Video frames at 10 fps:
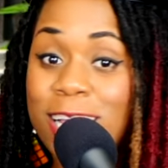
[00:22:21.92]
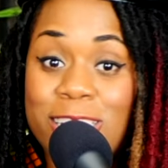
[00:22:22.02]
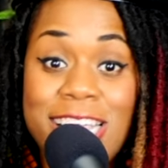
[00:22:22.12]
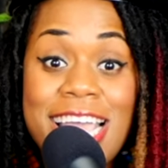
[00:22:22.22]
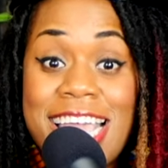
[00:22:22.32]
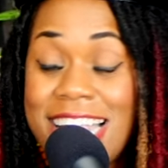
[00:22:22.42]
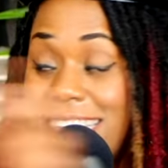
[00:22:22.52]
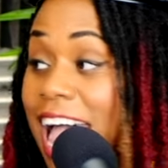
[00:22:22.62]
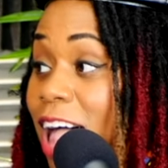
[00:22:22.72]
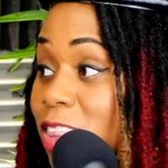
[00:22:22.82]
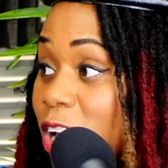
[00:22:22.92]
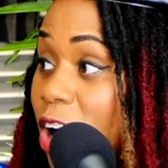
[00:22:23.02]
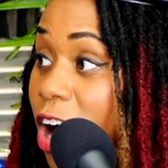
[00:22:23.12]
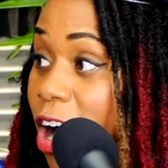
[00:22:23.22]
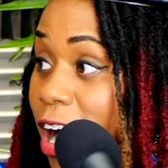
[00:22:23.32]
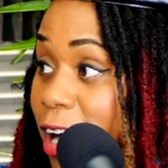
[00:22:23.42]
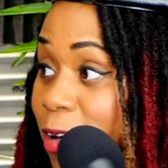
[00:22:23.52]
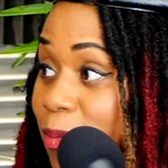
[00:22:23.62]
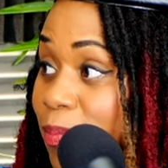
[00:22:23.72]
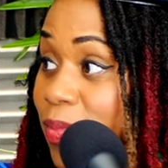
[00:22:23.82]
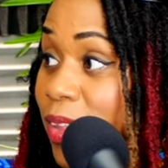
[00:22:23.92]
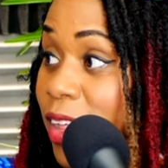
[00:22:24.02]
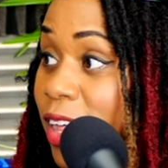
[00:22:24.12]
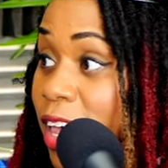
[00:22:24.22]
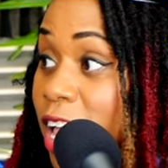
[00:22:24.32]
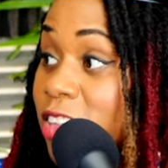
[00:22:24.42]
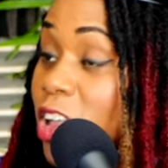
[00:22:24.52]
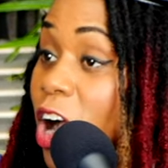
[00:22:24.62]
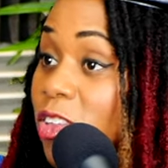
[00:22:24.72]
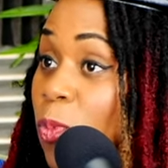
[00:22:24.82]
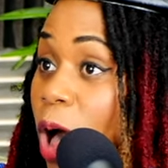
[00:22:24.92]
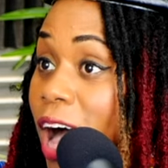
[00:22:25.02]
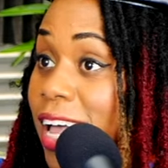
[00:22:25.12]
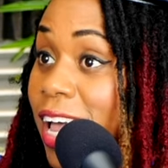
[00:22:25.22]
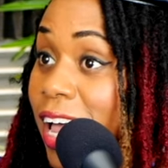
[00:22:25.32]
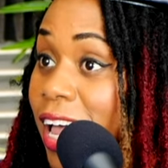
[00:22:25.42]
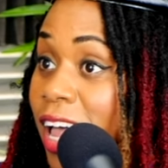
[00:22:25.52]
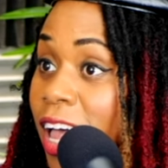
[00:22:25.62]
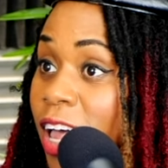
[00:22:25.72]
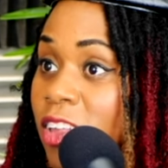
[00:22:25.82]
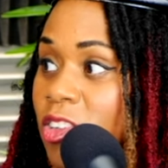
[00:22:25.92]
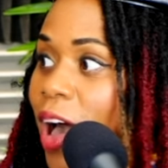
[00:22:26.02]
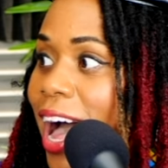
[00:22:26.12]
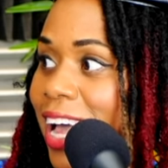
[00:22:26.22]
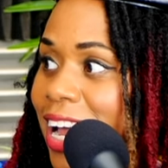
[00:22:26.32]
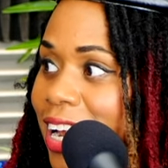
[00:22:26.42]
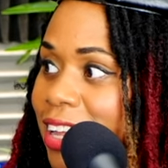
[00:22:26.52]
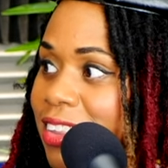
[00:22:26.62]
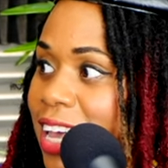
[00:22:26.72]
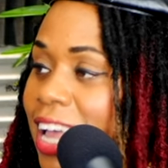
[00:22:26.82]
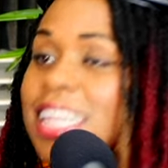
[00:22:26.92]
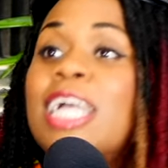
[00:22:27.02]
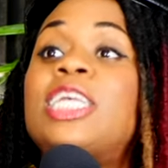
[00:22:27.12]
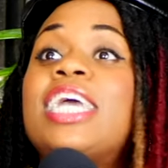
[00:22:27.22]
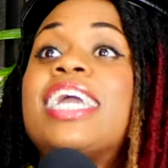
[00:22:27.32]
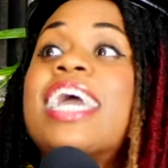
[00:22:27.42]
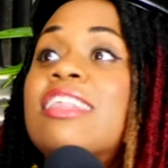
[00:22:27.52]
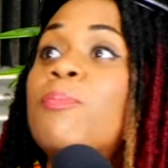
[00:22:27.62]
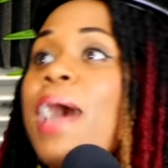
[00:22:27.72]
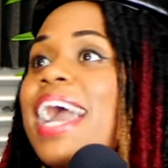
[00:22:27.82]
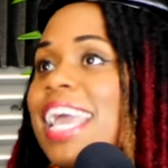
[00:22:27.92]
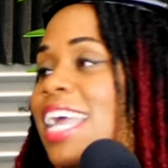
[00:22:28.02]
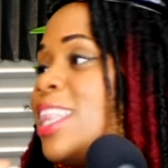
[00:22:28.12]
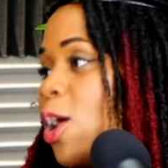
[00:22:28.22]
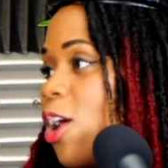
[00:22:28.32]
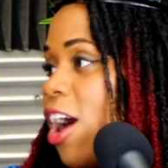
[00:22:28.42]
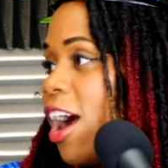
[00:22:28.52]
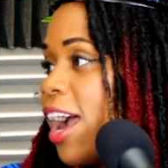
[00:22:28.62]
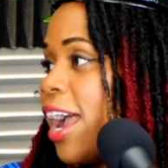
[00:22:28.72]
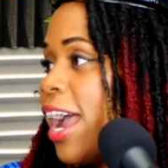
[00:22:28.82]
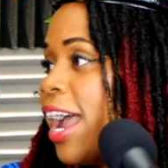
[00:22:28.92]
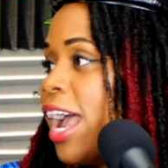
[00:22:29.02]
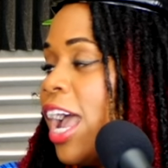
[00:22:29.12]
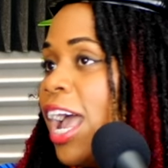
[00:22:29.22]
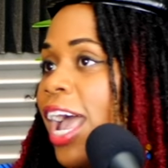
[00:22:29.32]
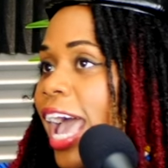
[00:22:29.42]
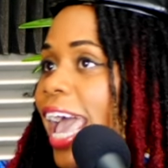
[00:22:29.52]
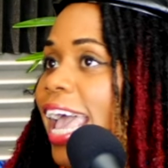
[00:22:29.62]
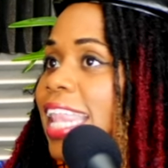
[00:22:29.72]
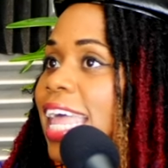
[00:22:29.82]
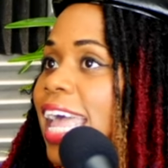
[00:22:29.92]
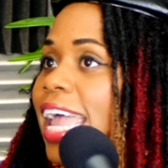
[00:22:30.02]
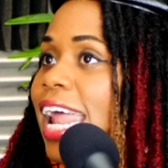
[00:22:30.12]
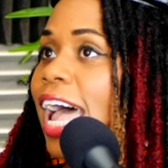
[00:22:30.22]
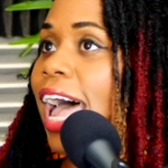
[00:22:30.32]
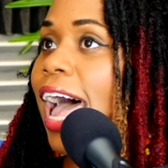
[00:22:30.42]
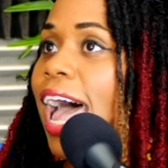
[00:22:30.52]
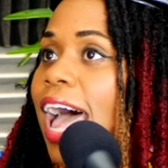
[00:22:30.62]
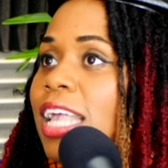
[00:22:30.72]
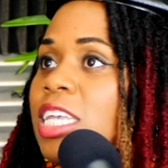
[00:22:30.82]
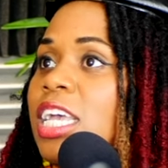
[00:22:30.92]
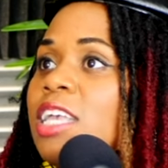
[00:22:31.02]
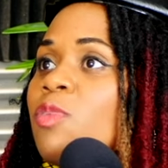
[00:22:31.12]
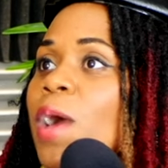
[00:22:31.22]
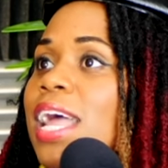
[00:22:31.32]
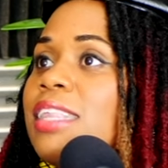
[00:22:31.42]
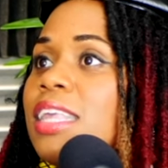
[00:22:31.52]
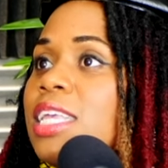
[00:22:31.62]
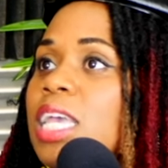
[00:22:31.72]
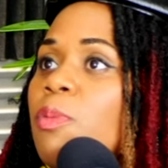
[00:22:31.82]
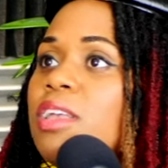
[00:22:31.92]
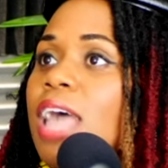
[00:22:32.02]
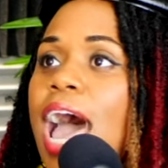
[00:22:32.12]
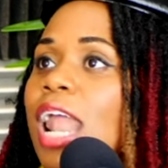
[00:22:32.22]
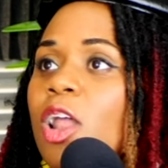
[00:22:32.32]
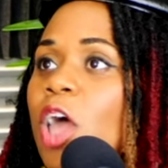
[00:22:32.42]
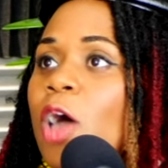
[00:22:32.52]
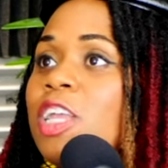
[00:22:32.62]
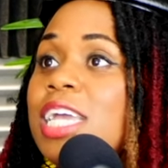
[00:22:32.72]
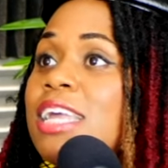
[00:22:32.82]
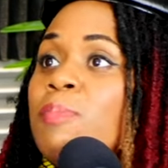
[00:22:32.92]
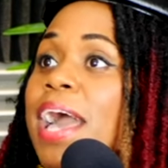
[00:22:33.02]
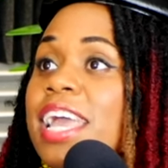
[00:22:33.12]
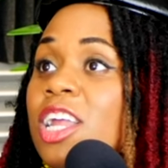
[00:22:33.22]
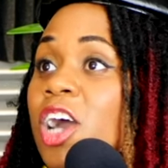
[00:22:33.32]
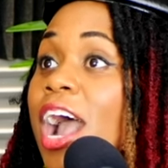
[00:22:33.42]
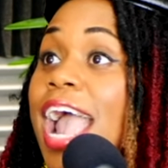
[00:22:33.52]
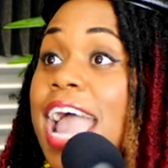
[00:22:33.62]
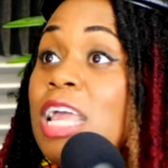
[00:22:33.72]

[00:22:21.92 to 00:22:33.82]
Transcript: She gets out the car. Jesus. It starts walking. So I get in the seat. Then she gets back in the car. And then she just wanted to, she was, I don't know. She gets back in the car.